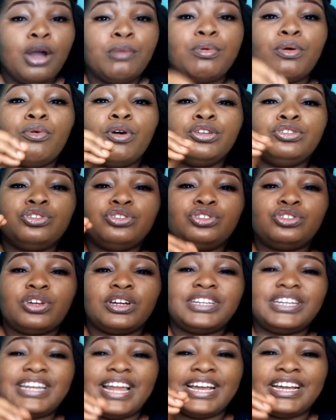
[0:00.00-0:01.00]
But once you
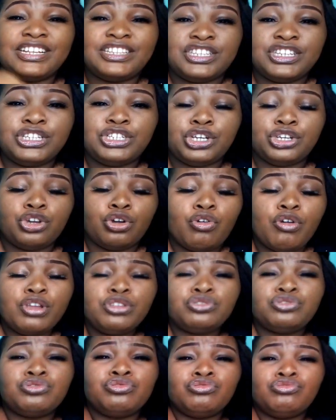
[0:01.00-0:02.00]
study like a teacher, you're
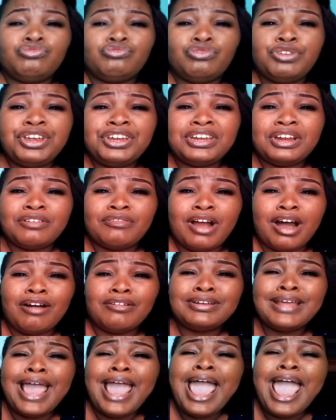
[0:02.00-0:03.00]
going to read
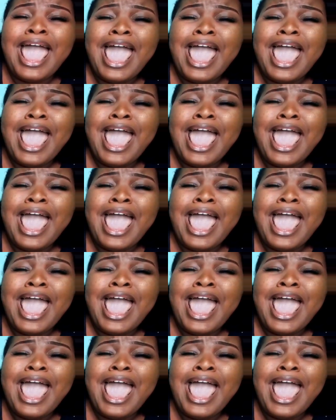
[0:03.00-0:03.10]
around